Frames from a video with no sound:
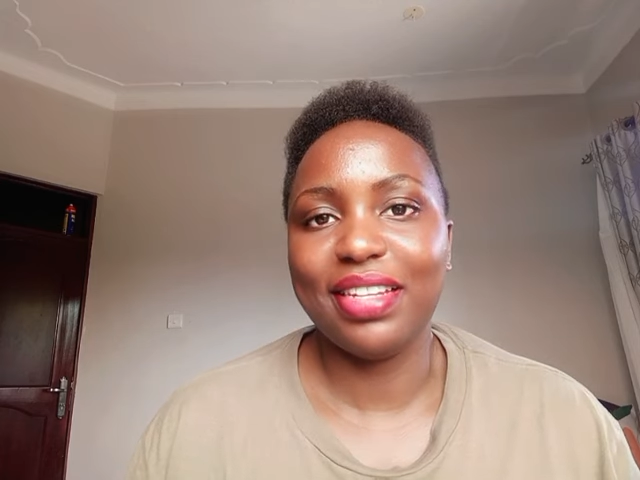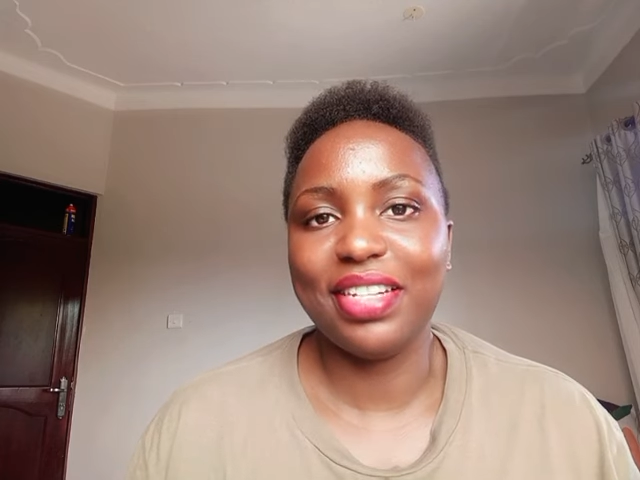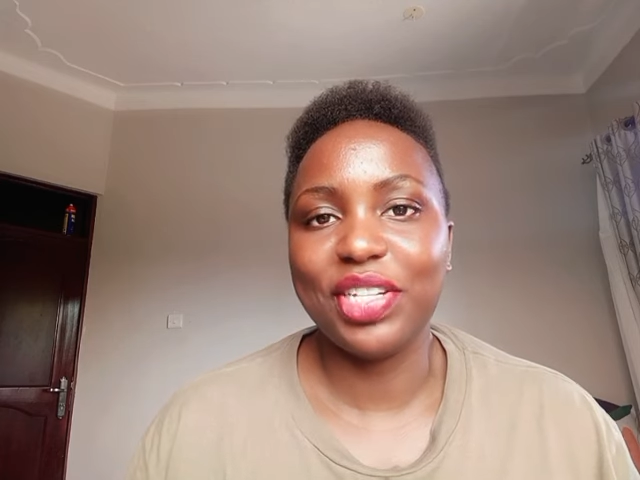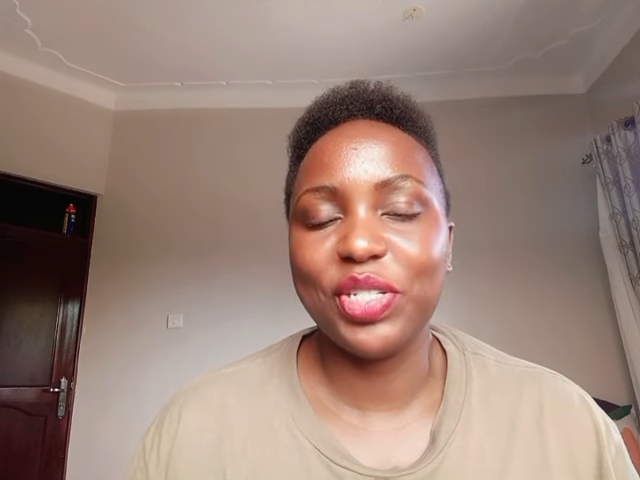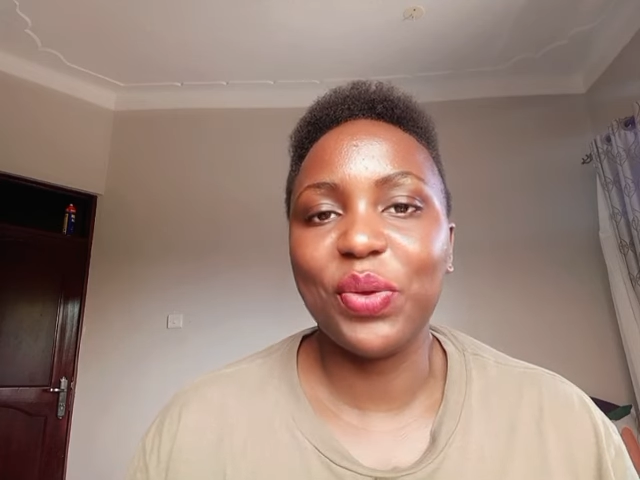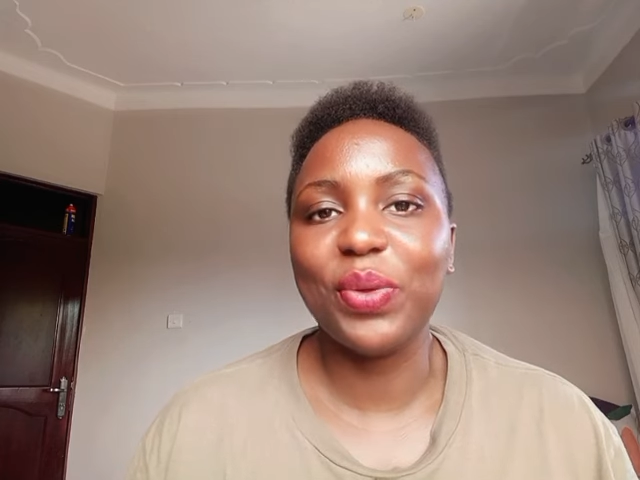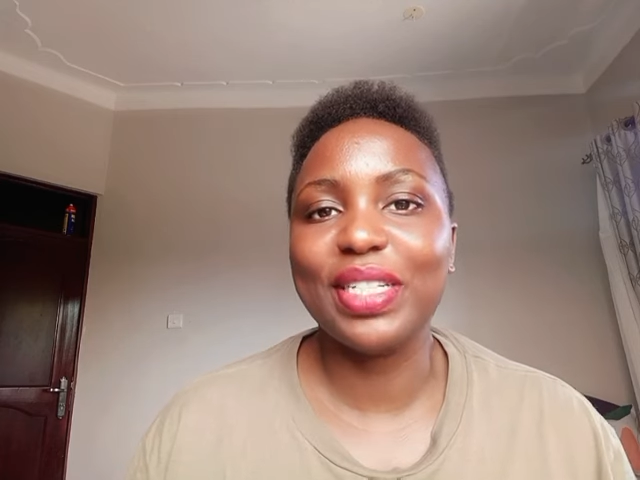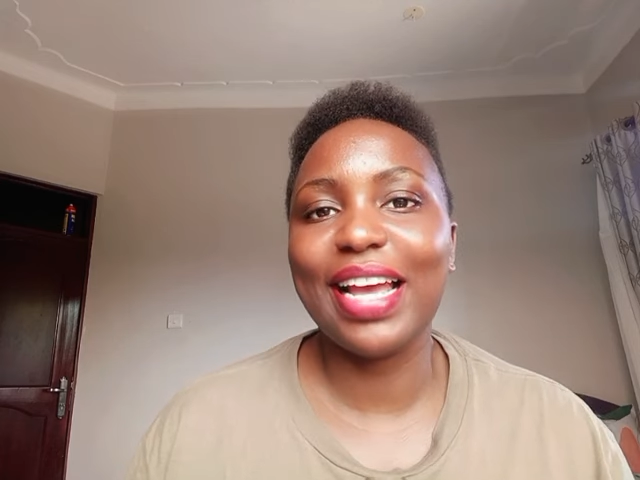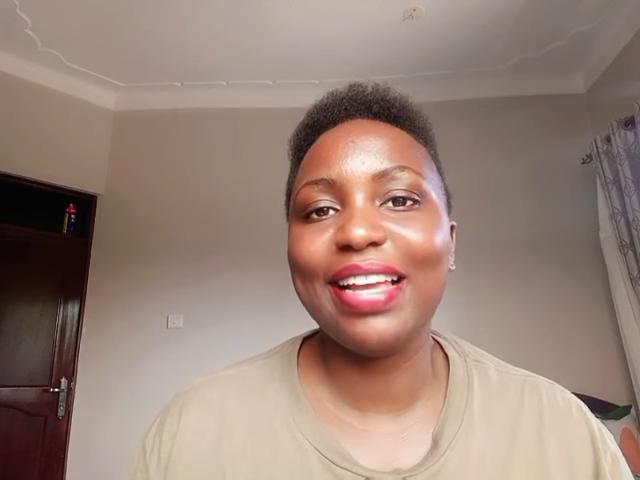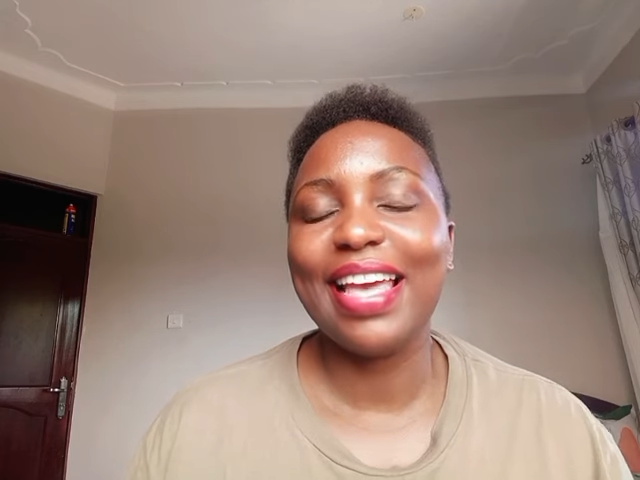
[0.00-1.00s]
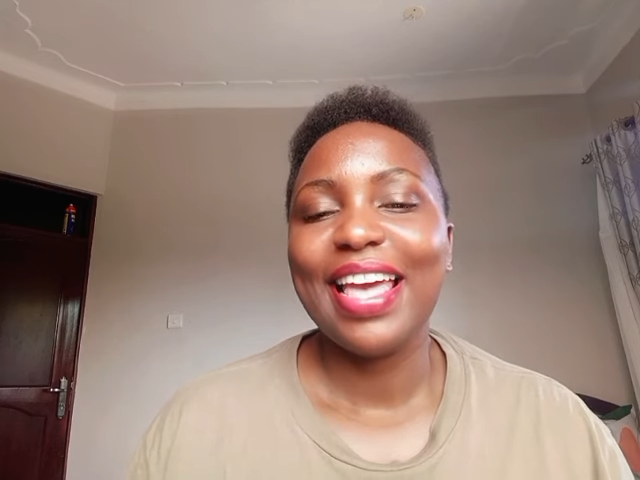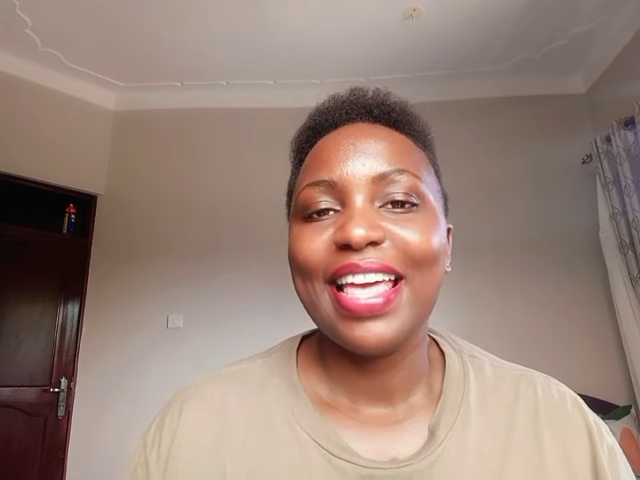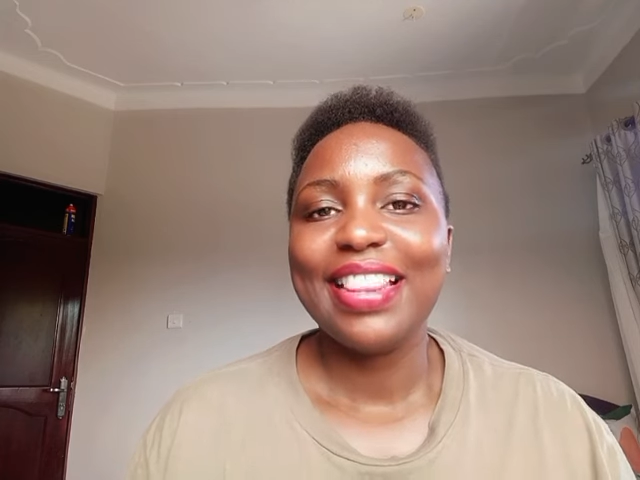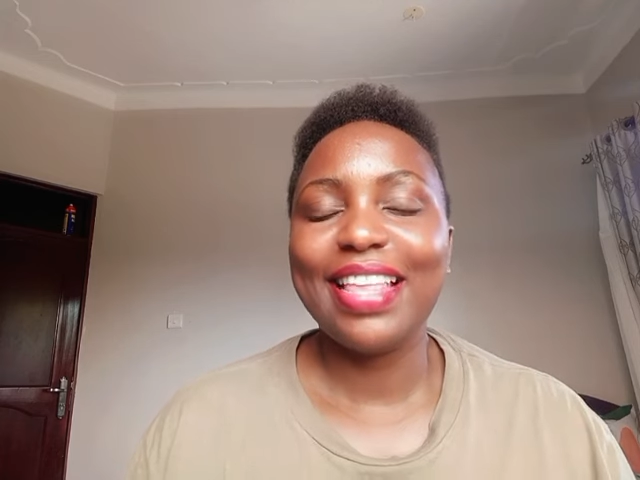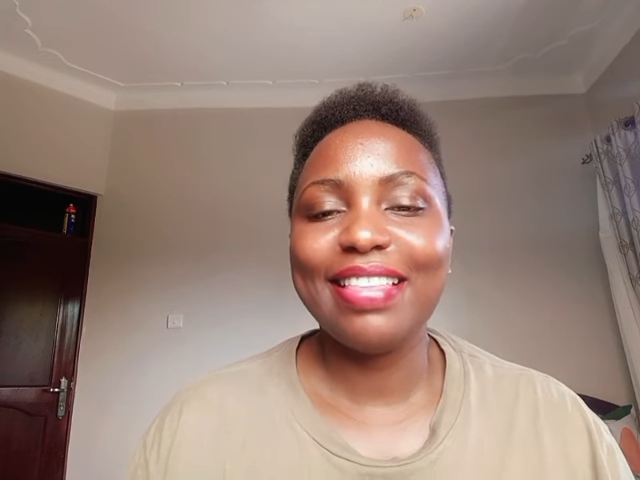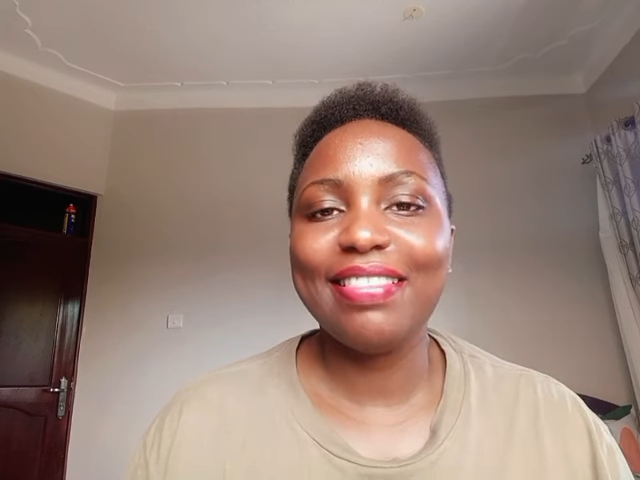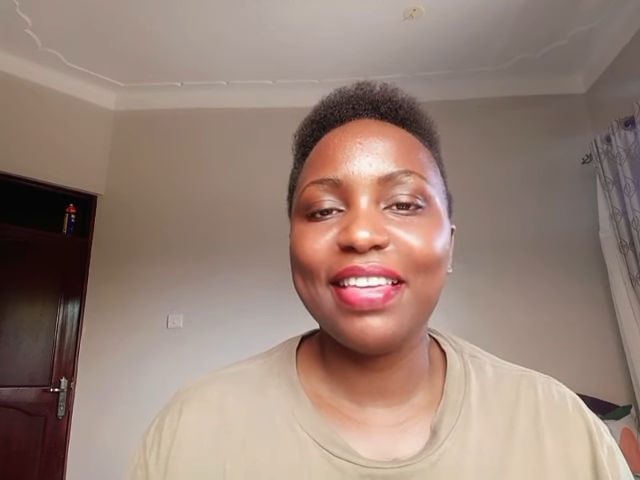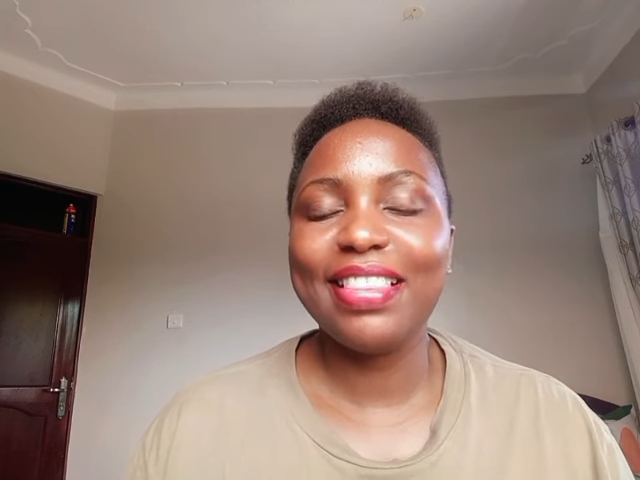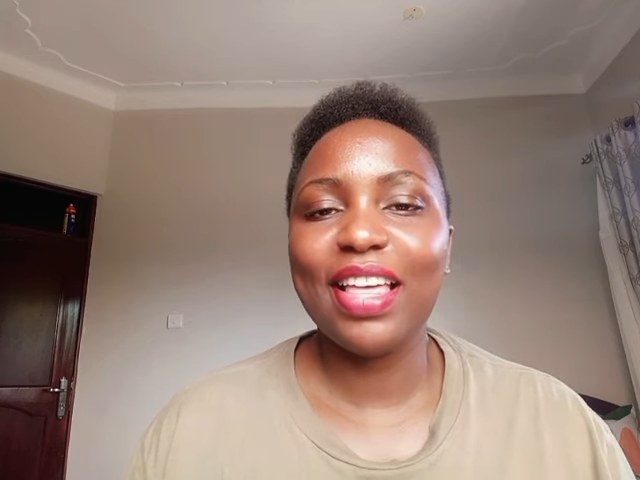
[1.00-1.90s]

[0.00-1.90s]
they just don't like, they think